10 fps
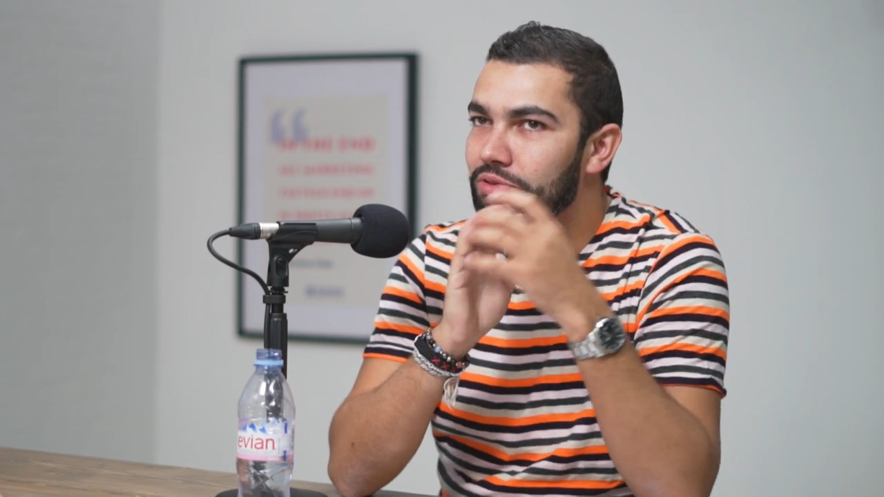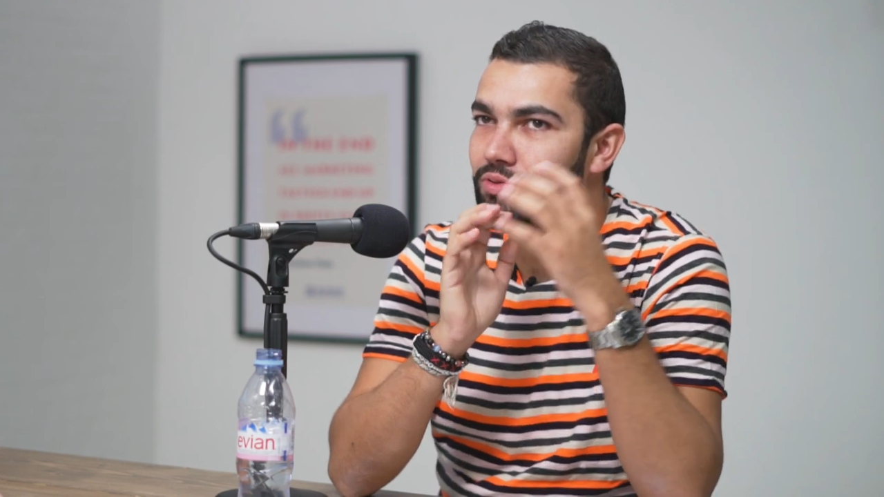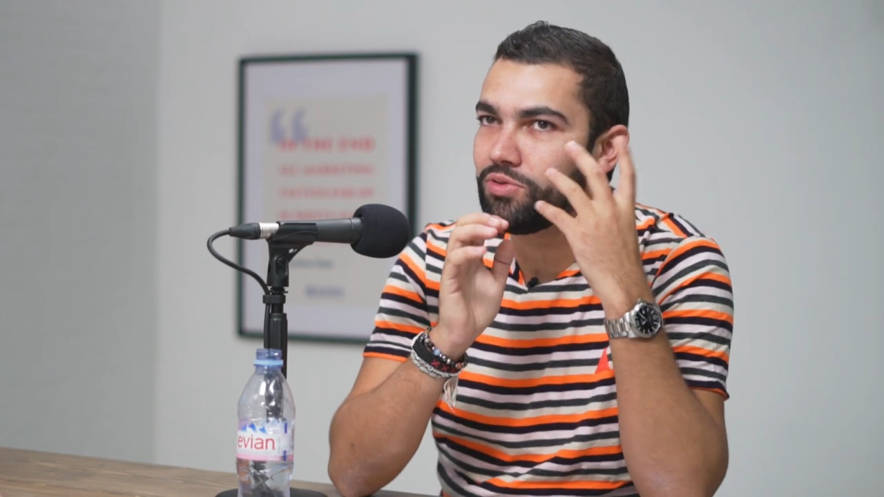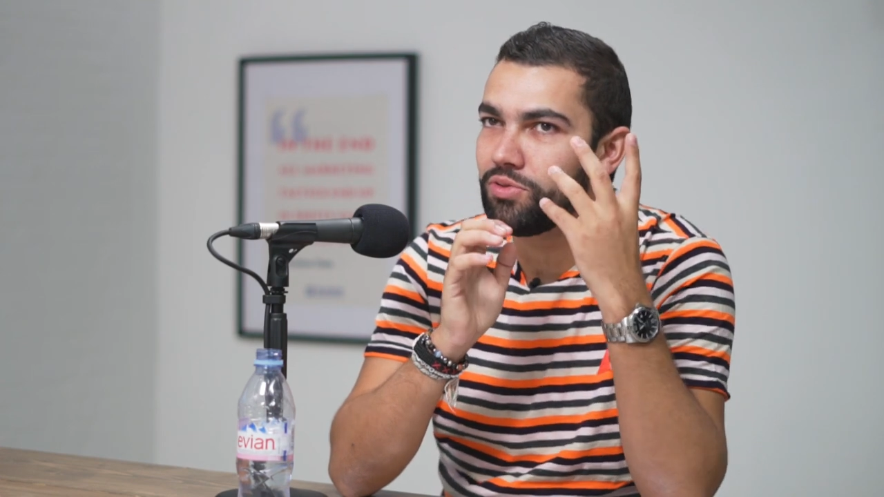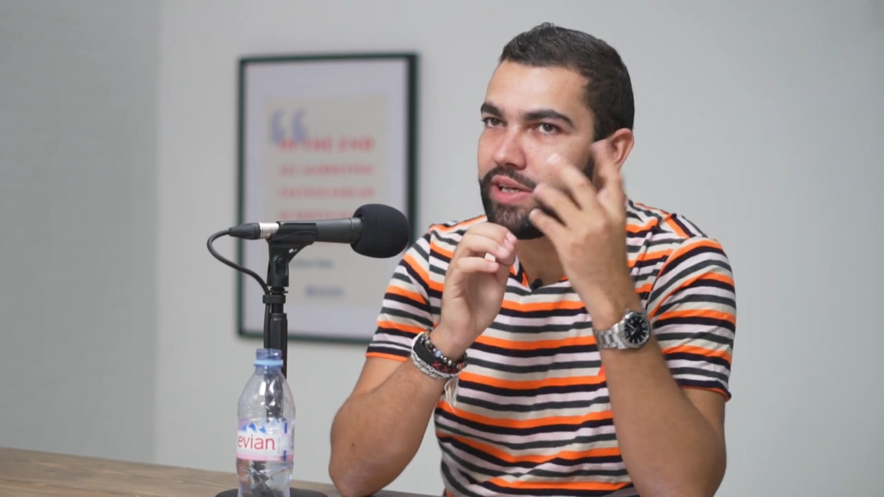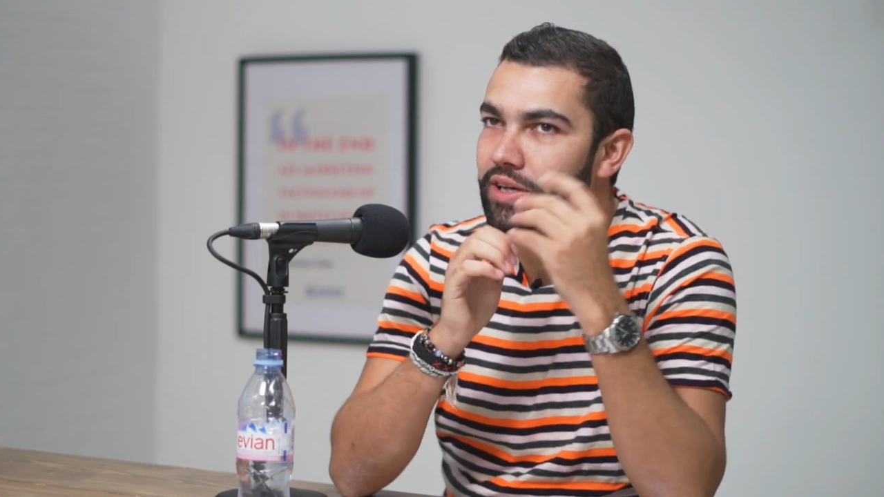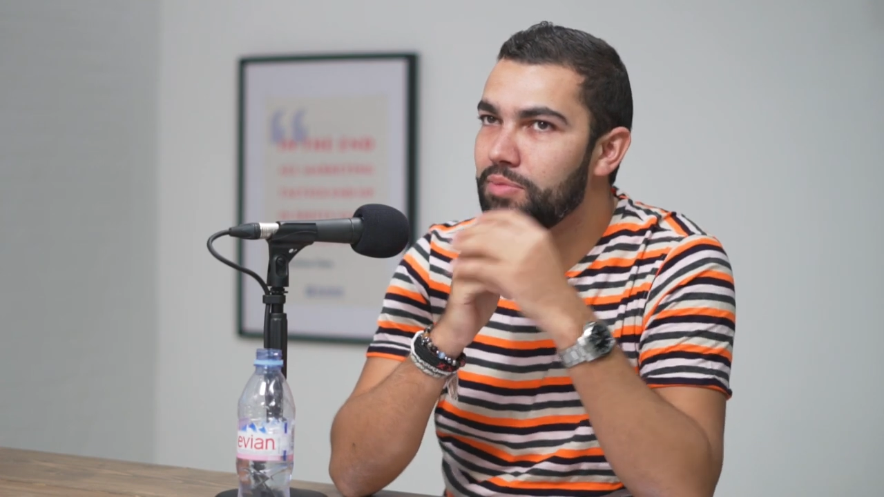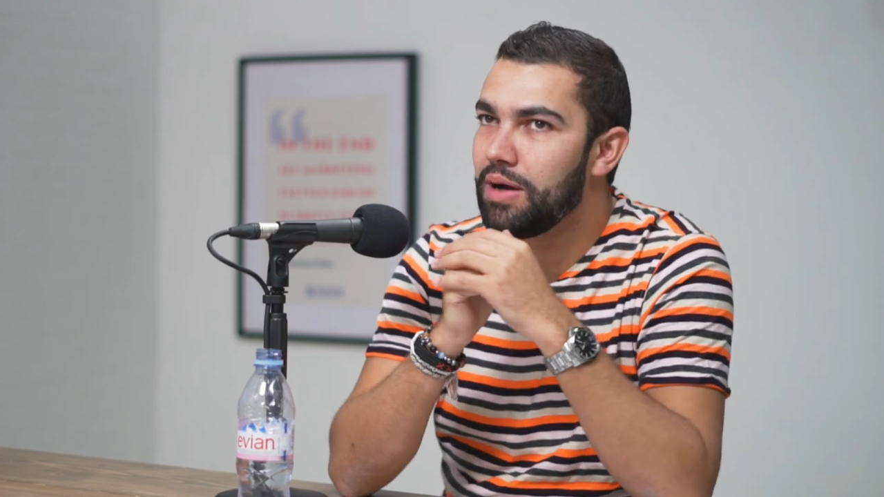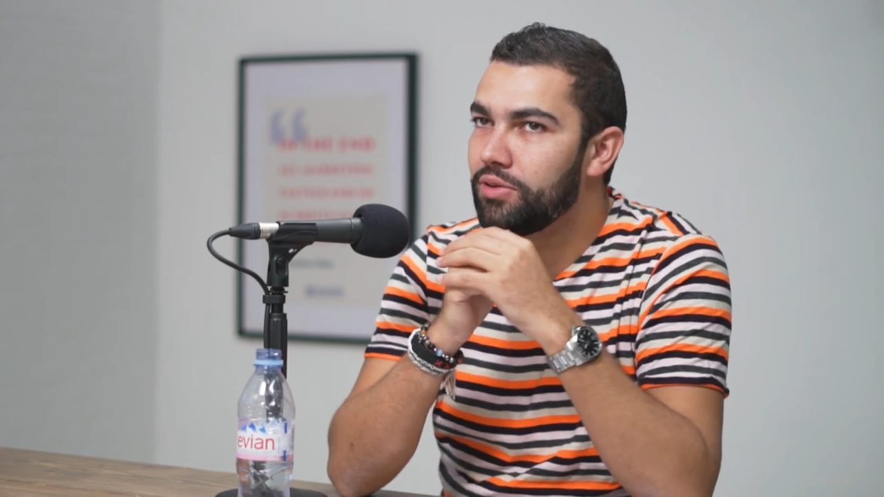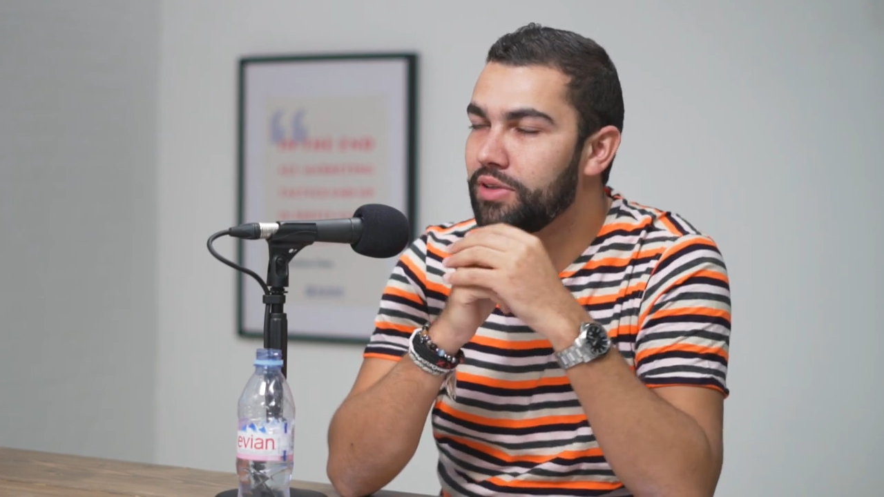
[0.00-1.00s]
to hear
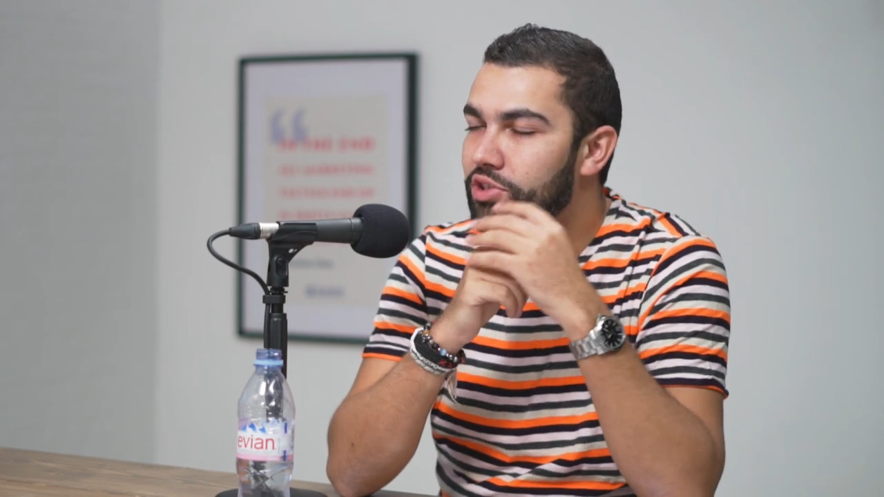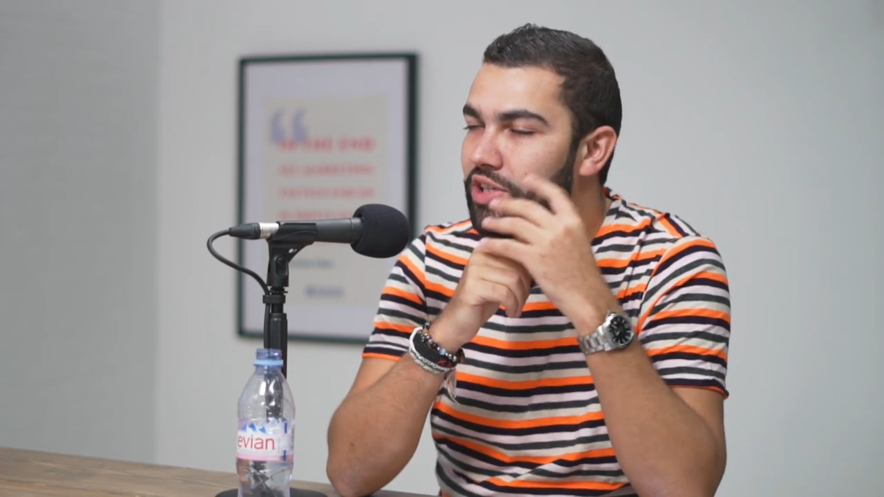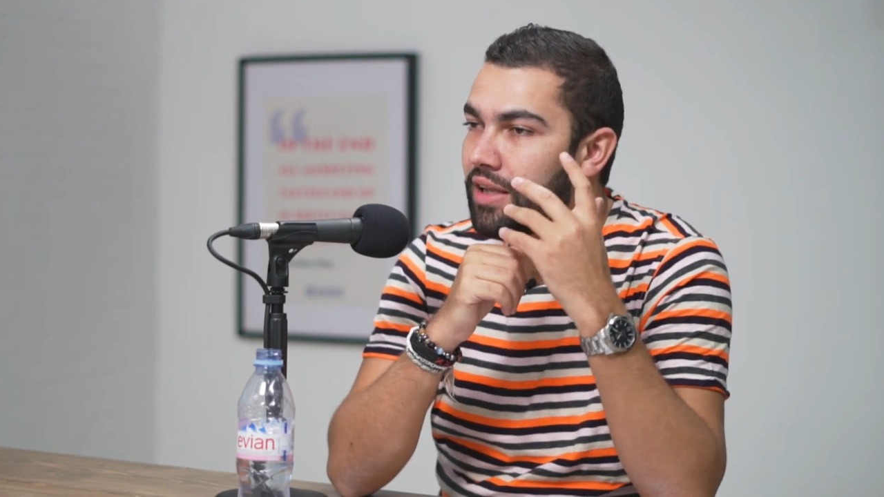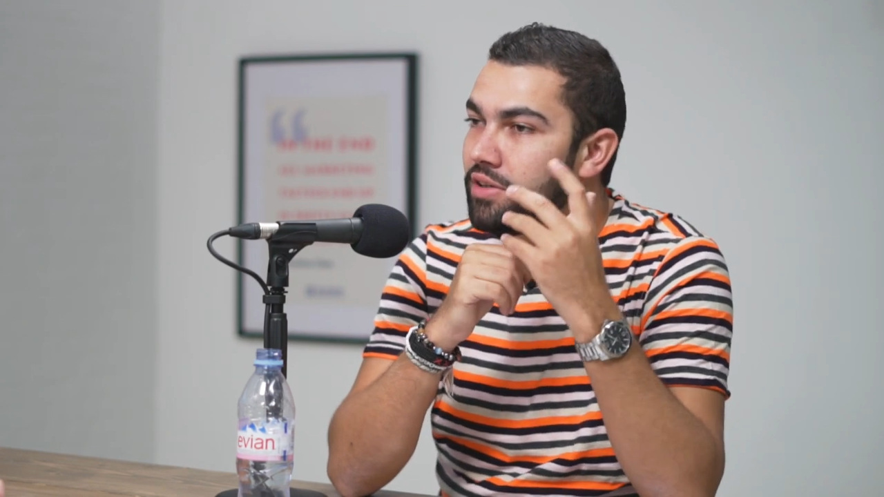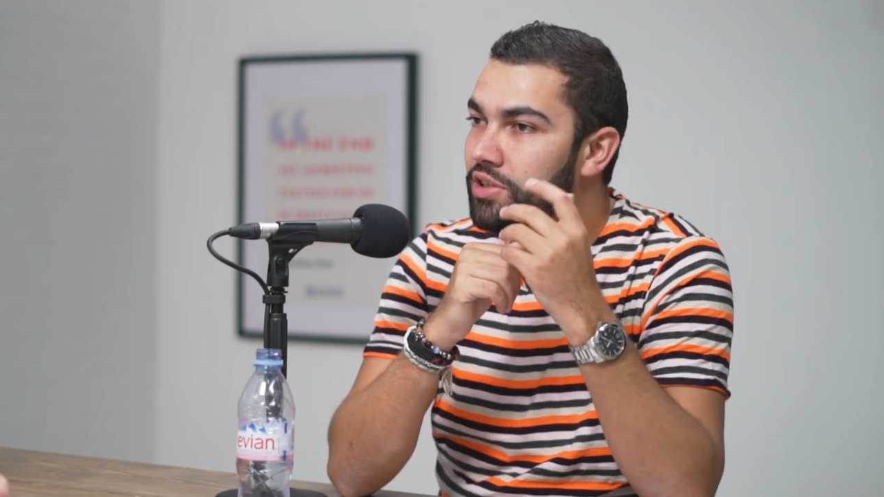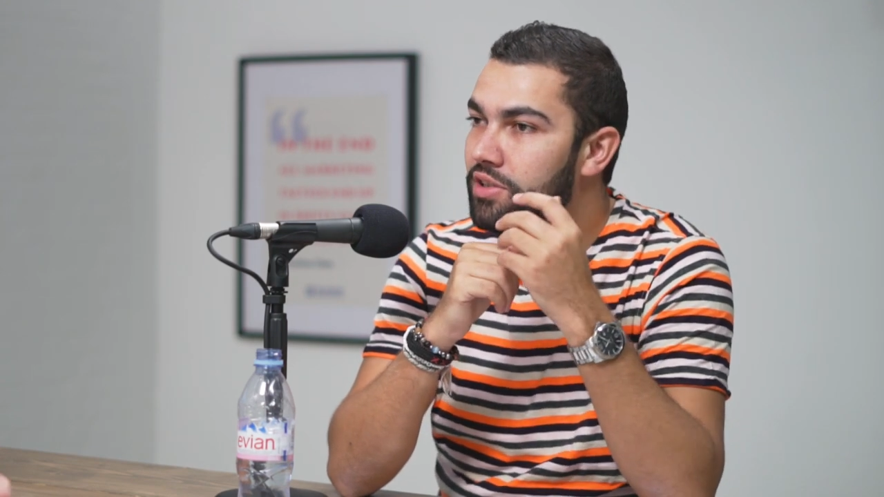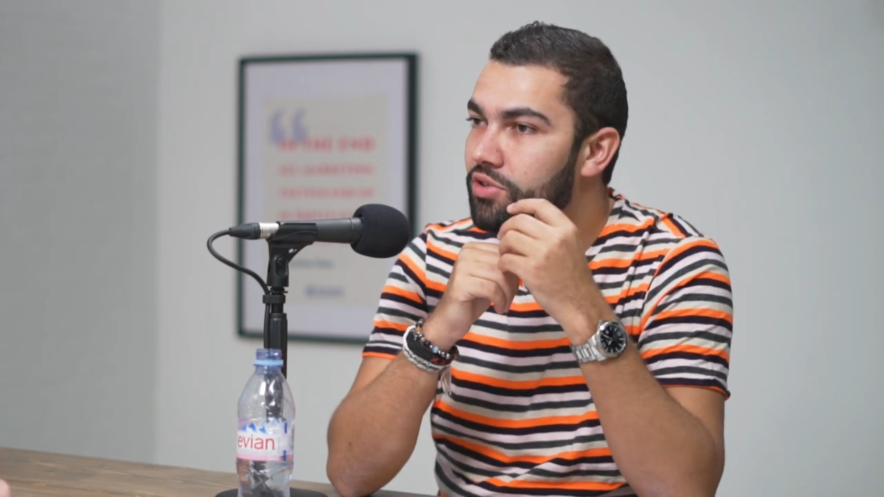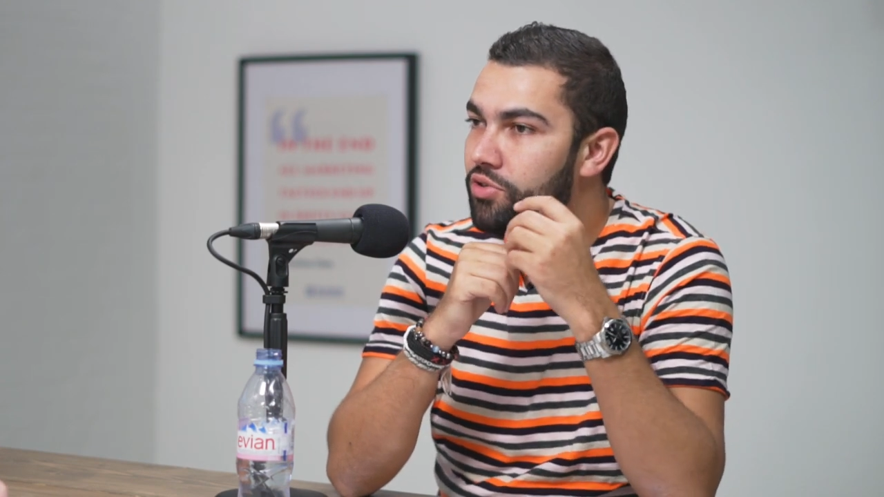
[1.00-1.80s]
about the challenges